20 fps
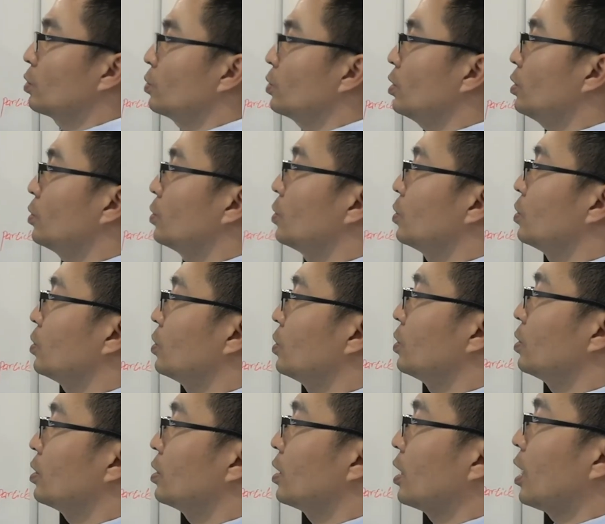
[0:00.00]
you
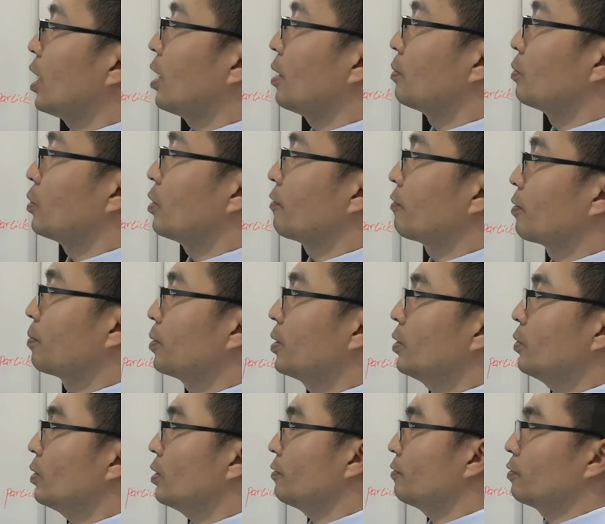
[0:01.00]
we have the
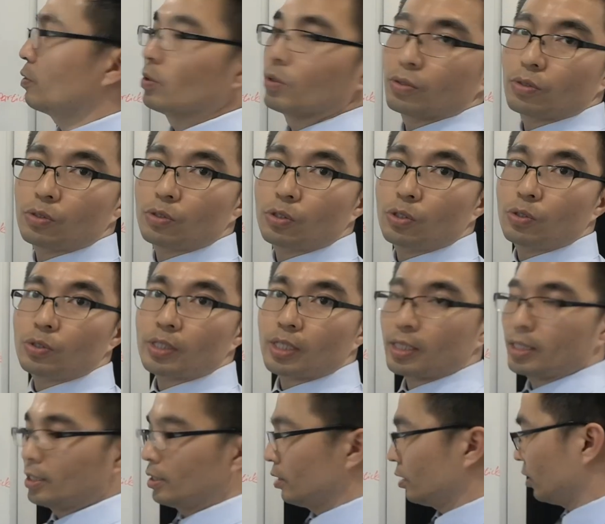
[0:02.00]
period for 2
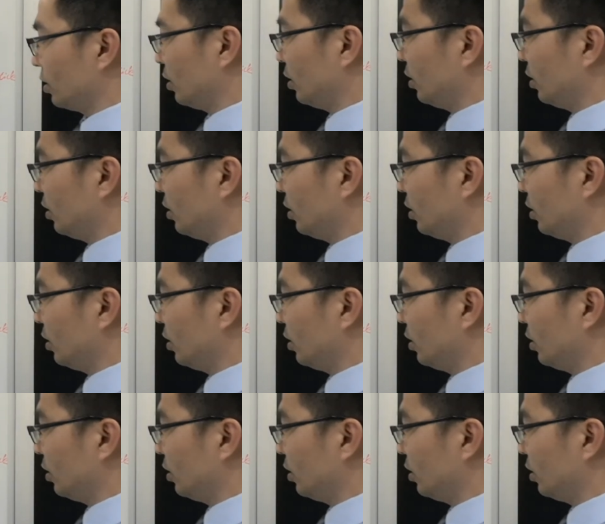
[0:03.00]
seconds.